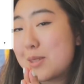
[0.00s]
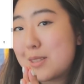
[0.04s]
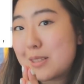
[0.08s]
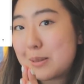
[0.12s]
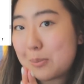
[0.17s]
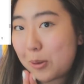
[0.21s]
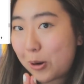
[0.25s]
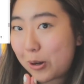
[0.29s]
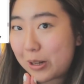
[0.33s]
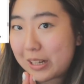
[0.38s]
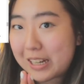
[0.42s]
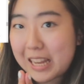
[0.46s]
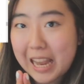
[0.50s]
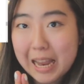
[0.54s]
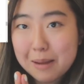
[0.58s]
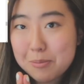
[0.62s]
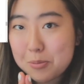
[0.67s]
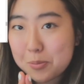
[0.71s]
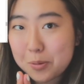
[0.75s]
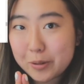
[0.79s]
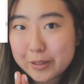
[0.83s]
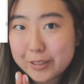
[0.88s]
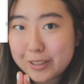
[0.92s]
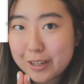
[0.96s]
smart and
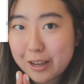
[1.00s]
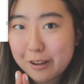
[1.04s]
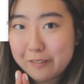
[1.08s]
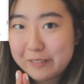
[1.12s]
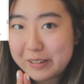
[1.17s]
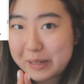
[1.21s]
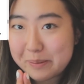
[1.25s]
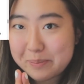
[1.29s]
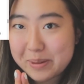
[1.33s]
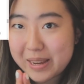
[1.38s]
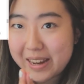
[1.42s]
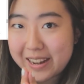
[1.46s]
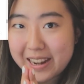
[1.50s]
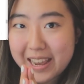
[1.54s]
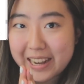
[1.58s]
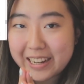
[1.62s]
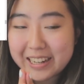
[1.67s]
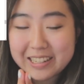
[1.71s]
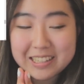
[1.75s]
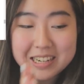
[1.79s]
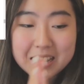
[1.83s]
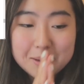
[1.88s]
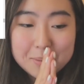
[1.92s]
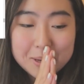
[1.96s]
capable enough to be an
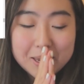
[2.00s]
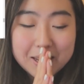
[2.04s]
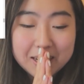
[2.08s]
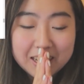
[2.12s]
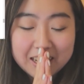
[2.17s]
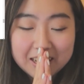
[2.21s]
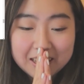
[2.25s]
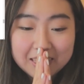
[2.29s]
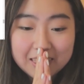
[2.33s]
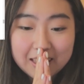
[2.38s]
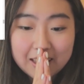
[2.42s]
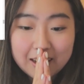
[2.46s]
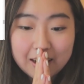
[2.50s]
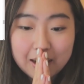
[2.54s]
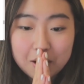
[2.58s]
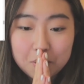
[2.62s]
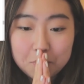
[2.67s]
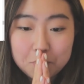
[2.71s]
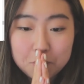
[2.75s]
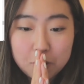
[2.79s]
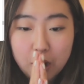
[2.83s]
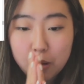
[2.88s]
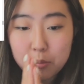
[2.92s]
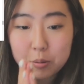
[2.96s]
academic, then I
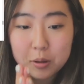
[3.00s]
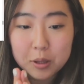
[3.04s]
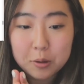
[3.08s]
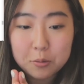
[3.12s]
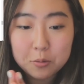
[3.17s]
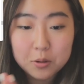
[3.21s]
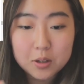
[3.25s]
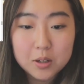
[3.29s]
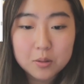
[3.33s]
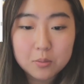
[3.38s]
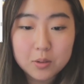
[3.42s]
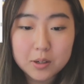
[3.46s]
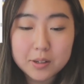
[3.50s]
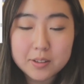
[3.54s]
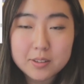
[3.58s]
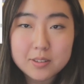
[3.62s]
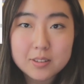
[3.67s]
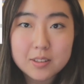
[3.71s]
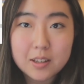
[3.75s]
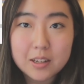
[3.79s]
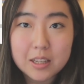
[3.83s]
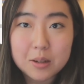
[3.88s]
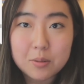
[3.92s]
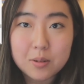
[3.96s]
probably wouldn't want to
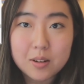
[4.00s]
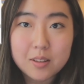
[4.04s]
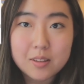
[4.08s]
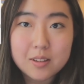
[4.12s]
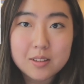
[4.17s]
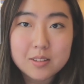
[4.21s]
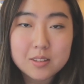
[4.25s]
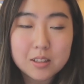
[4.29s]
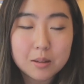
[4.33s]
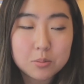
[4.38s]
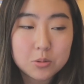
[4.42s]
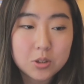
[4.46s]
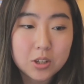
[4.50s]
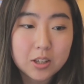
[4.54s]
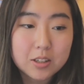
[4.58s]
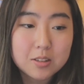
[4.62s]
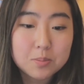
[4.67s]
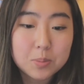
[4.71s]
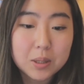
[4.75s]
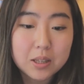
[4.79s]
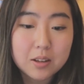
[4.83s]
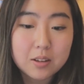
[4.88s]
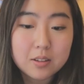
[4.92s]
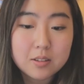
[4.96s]
study one of these subjects
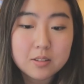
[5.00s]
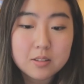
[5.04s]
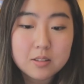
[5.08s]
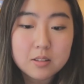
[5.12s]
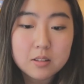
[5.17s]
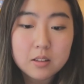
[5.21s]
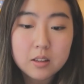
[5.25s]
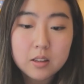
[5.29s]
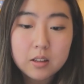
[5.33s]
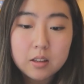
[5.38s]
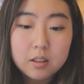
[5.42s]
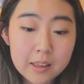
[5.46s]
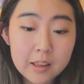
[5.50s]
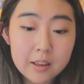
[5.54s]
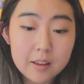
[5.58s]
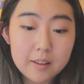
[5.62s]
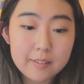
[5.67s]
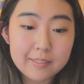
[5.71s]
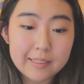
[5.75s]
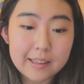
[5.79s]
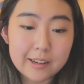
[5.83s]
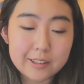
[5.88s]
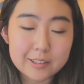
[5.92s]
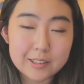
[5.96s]
because
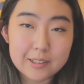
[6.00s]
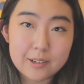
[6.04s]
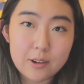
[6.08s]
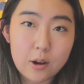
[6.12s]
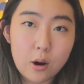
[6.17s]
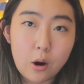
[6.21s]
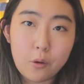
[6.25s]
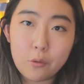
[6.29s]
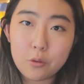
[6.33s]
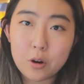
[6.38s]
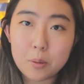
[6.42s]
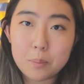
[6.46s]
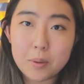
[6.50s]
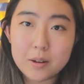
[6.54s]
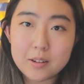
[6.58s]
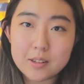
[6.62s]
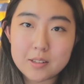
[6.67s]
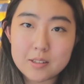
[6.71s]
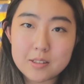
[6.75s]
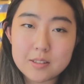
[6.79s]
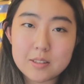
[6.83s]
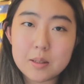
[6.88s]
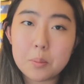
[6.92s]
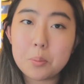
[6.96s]
there's an
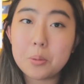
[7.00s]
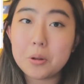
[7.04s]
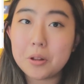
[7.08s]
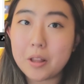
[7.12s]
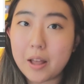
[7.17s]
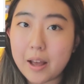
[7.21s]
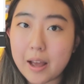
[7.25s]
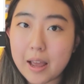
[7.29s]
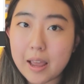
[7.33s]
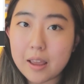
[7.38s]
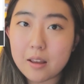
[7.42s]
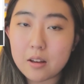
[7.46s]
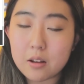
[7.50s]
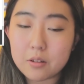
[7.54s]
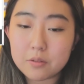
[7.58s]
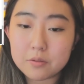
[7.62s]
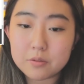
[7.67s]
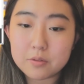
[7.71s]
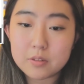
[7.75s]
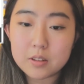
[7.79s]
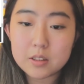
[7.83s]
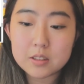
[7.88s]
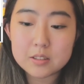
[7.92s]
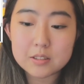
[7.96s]
overabundant supply
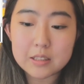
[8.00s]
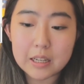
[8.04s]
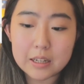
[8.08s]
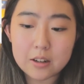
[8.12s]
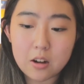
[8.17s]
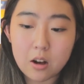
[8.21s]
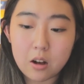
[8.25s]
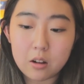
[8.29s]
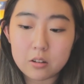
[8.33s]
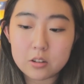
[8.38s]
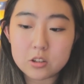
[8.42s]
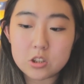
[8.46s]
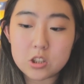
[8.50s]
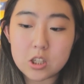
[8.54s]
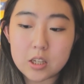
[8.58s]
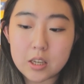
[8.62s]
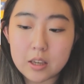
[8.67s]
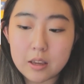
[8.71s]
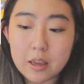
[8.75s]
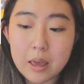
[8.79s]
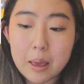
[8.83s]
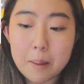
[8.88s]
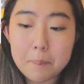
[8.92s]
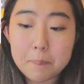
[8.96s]
of
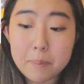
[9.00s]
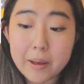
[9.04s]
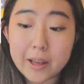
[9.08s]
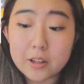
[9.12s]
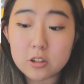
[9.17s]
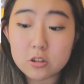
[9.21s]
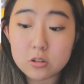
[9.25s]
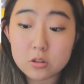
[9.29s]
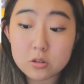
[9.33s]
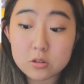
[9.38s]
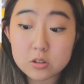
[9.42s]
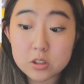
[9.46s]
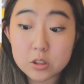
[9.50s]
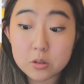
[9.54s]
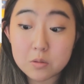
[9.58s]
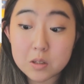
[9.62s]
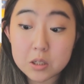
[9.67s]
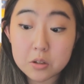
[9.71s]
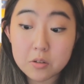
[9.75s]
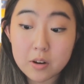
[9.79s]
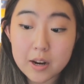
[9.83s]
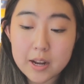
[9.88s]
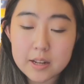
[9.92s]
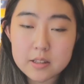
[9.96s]
psychology bachelor's
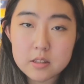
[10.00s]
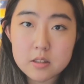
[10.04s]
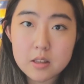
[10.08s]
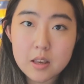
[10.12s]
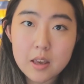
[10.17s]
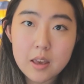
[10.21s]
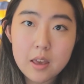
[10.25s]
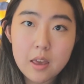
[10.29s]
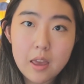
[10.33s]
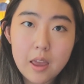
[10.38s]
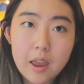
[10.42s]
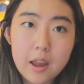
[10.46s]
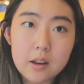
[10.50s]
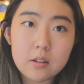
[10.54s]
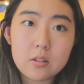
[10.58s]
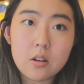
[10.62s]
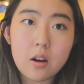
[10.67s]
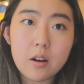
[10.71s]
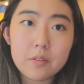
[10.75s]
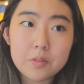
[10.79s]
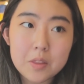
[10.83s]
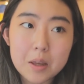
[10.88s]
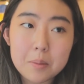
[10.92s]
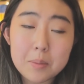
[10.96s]
degree grads and
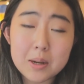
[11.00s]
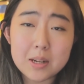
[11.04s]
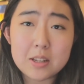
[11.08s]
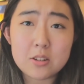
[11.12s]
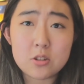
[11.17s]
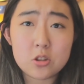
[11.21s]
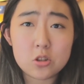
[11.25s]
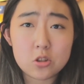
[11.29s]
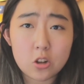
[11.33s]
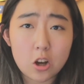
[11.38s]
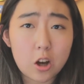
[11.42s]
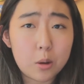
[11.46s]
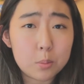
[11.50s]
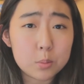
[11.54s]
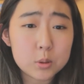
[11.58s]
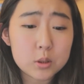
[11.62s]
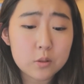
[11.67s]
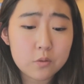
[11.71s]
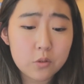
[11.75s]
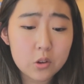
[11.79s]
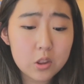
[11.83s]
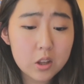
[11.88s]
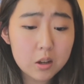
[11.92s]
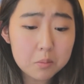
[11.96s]
not that many
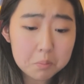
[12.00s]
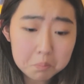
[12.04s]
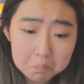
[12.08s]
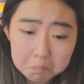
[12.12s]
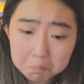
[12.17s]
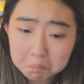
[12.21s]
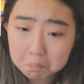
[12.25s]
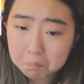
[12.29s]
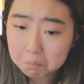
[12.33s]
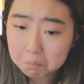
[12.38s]
jobs for them.